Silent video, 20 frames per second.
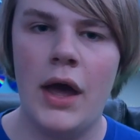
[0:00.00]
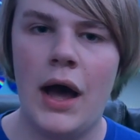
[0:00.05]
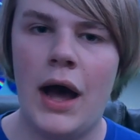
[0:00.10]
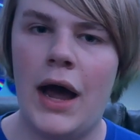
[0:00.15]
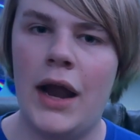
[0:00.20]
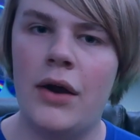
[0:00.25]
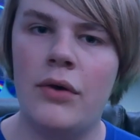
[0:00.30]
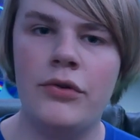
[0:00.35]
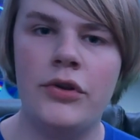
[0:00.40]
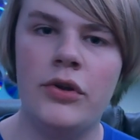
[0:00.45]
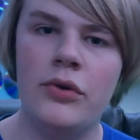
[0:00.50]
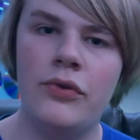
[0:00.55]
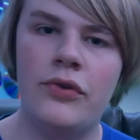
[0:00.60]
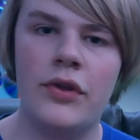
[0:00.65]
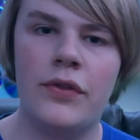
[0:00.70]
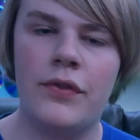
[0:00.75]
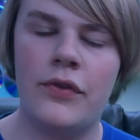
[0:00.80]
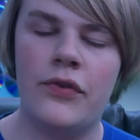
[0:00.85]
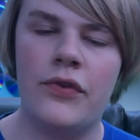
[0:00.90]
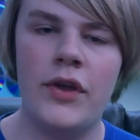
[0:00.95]
I don't use
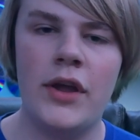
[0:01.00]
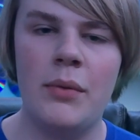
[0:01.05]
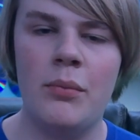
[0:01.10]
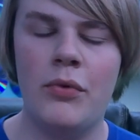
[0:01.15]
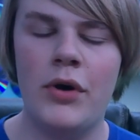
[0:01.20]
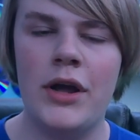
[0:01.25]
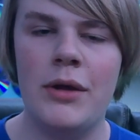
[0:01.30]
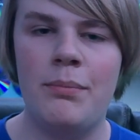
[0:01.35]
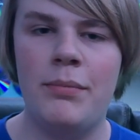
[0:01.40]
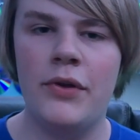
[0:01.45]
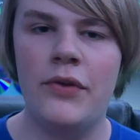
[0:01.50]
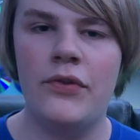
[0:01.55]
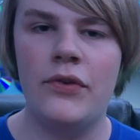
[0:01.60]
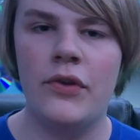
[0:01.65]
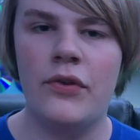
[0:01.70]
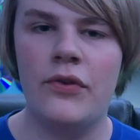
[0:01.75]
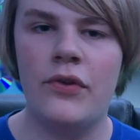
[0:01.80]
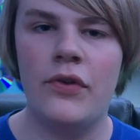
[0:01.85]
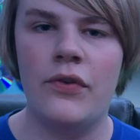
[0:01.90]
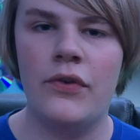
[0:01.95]
it the same way
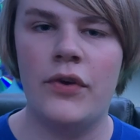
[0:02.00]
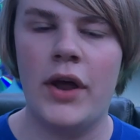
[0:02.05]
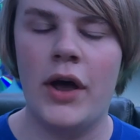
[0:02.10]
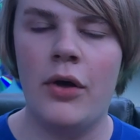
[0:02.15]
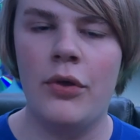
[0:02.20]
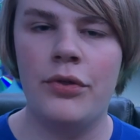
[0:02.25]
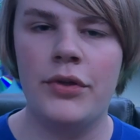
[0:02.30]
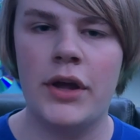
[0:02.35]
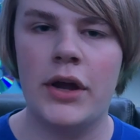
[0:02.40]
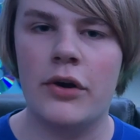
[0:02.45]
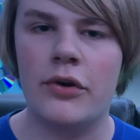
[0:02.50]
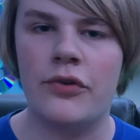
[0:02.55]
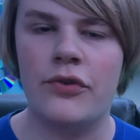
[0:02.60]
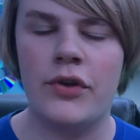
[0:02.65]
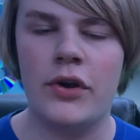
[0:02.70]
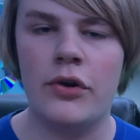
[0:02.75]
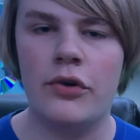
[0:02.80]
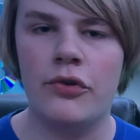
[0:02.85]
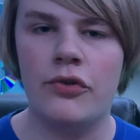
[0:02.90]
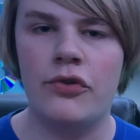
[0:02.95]
businesses and healthcare
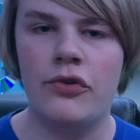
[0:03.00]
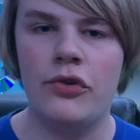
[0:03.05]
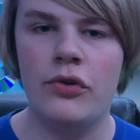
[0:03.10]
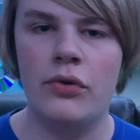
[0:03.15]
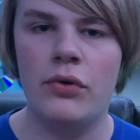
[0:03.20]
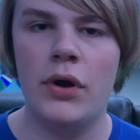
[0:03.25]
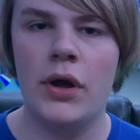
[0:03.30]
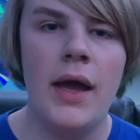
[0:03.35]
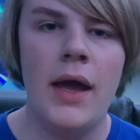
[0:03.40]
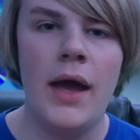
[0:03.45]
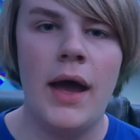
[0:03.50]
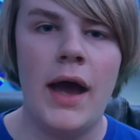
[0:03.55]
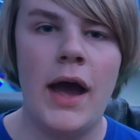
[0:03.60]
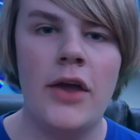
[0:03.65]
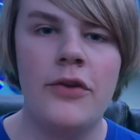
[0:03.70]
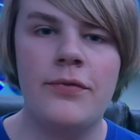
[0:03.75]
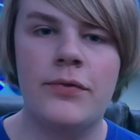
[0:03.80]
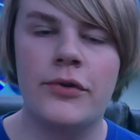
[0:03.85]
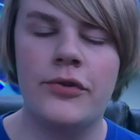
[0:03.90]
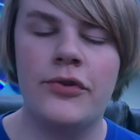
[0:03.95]
centers do.
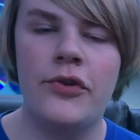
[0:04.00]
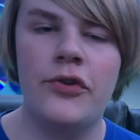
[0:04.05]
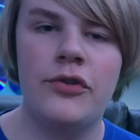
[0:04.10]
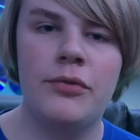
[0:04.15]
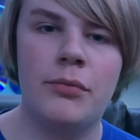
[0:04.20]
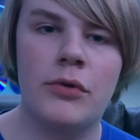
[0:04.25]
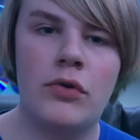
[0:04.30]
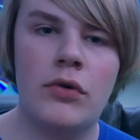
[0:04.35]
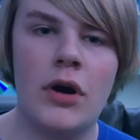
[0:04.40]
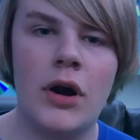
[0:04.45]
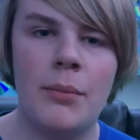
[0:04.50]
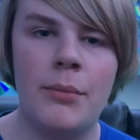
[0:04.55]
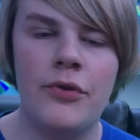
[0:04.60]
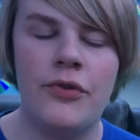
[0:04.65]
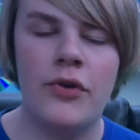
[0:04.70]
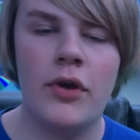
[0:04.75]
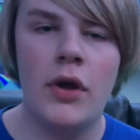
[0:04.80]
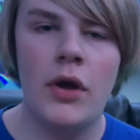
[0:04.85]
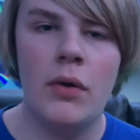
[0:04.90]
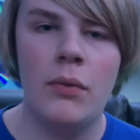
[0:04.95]
As for system
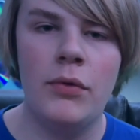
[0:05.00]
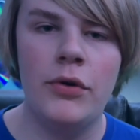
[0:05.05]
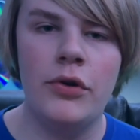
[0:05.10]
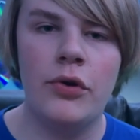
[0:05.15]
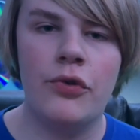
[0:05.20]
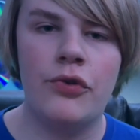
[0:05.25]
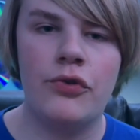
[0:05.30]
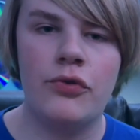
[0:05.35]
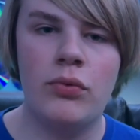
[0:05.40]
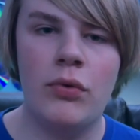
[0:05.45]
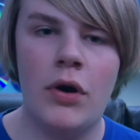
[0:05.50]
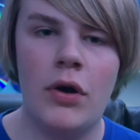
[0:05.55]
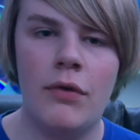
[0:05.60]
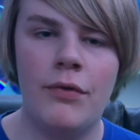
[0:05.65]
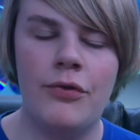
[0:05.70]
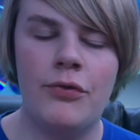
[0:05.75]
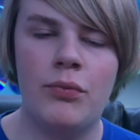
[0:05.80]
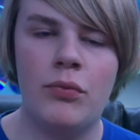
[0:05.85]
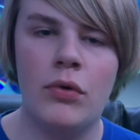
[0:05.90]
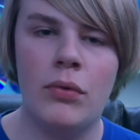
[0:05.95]
requirements, Windows
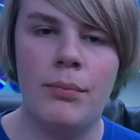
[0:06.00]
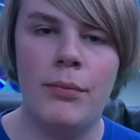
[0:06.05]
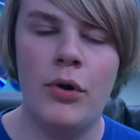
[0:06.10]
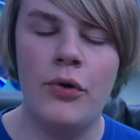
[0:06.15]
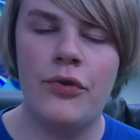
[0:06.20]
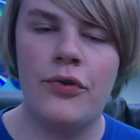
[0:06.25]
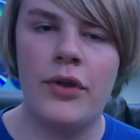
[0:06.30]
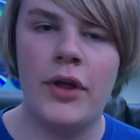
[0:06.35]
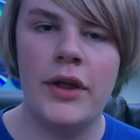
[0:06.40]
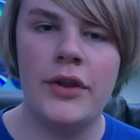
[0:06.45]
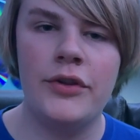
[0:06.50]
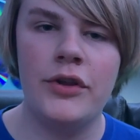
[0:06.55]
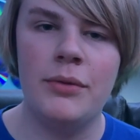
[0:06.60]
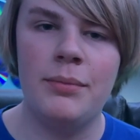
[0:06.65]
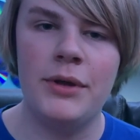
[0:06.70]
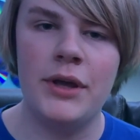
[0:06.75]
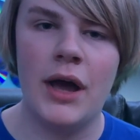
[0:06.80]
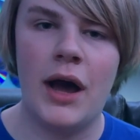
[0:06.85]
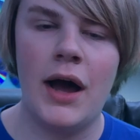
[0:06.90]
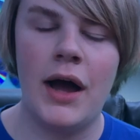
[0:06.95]
12s will most likely
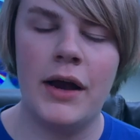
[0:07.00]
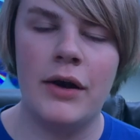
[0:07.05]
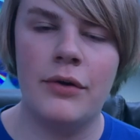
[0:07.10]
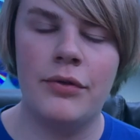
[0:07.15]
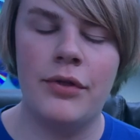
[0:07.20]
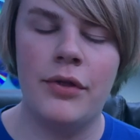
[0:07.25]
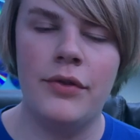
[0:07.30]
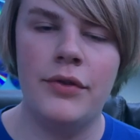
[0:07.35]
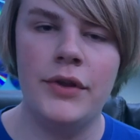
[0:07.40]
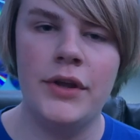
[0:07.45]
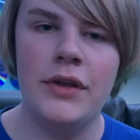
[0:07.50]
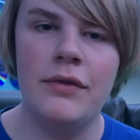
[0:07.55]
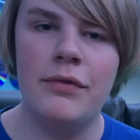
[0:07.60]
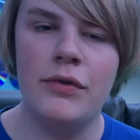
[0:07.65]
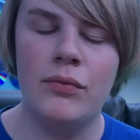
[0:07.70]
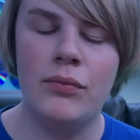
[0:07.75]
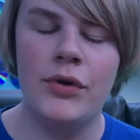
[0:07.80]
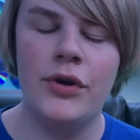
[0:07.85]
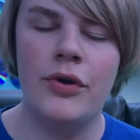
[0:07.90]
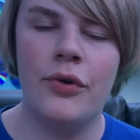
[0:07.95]
be higher than
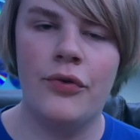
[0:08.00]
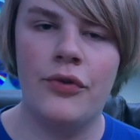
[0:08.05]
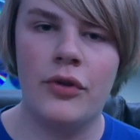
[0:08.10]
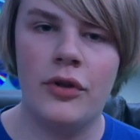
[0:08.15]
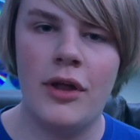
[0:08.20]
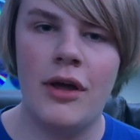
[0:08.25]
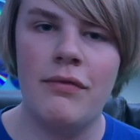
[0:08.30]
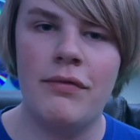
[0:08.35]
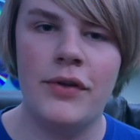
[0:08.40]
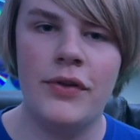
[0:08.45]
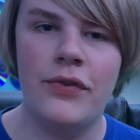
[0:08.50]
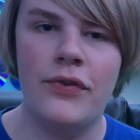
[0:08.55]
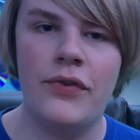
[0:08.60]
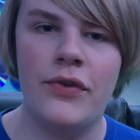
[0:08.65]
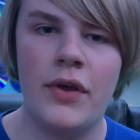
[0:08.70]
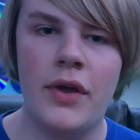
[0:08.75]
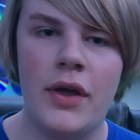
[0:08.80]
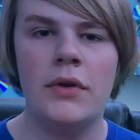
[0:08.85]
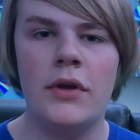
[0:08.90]
even Windows 11s.